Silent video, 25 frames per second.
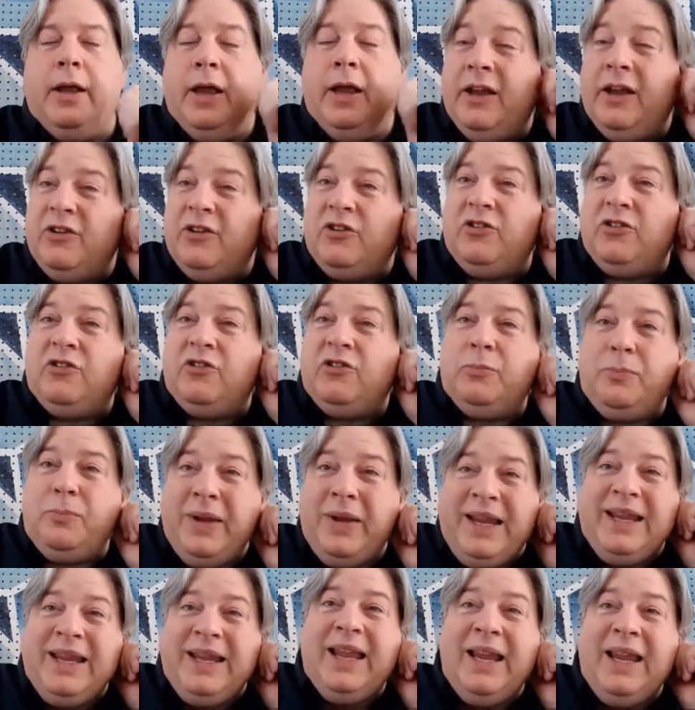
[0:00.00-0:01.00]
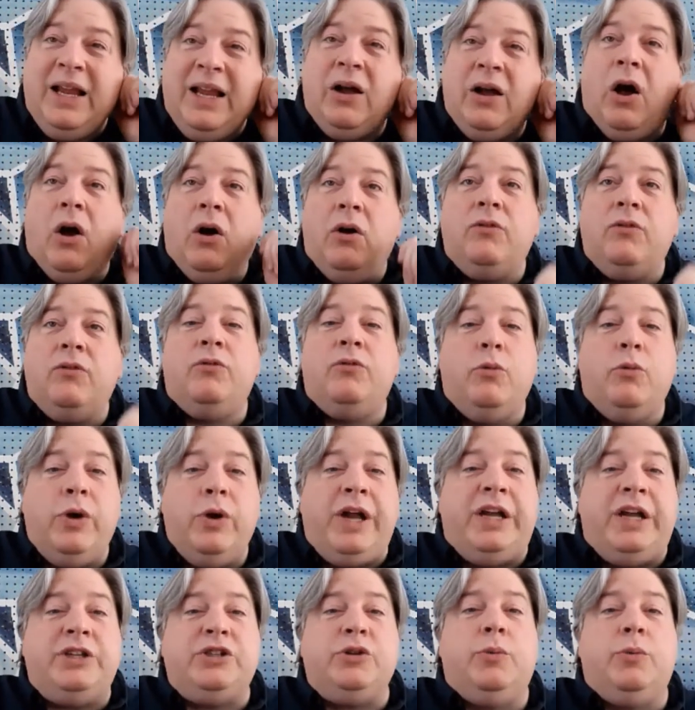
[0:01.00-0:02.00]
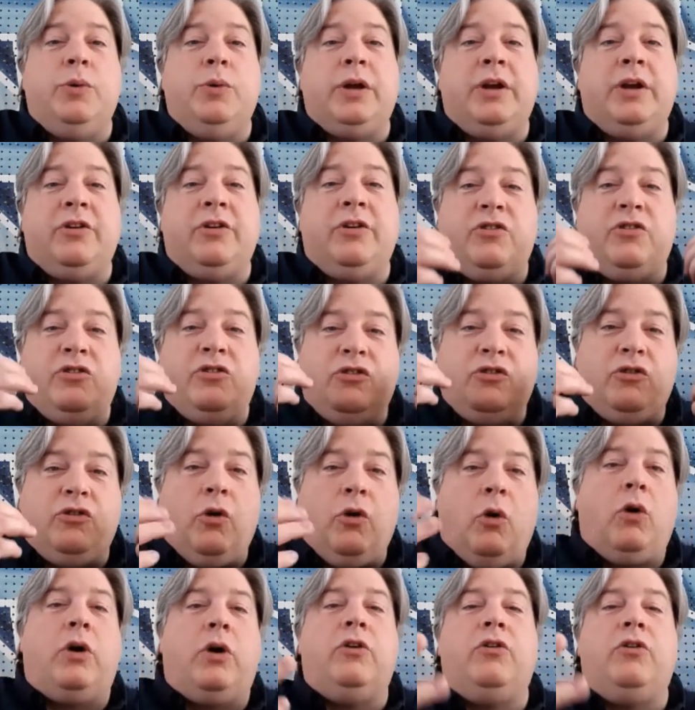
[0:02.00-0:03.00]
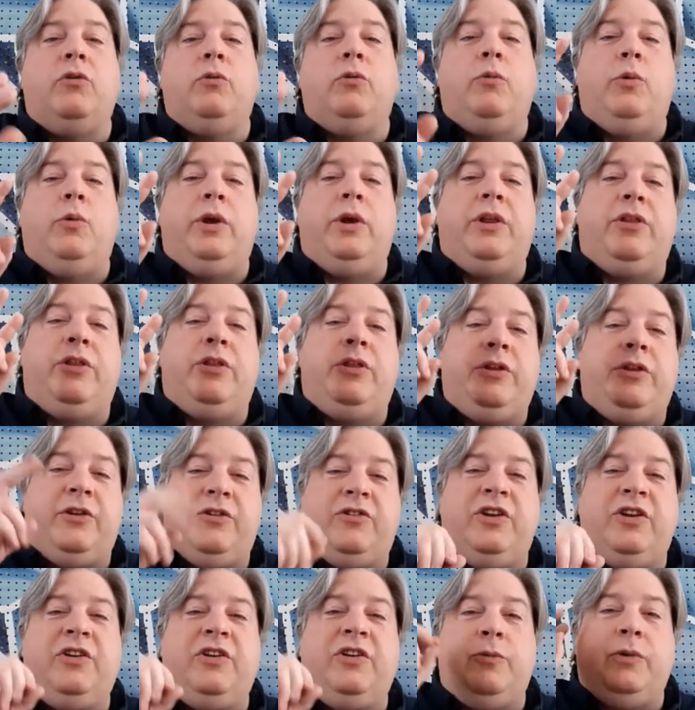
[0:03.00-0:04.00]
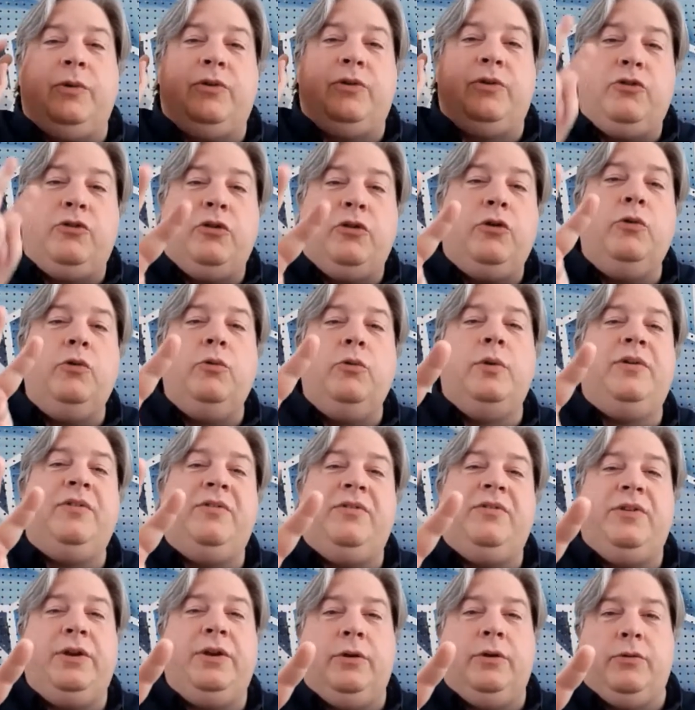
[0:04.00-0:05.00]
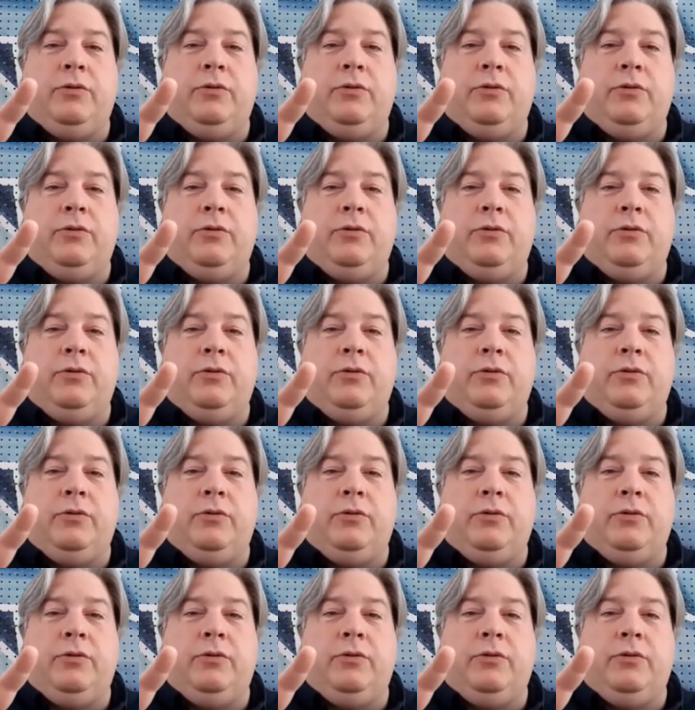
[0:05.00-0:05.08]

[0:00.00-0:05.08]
Speaking of which, we're going to start with the season with 2 reviews.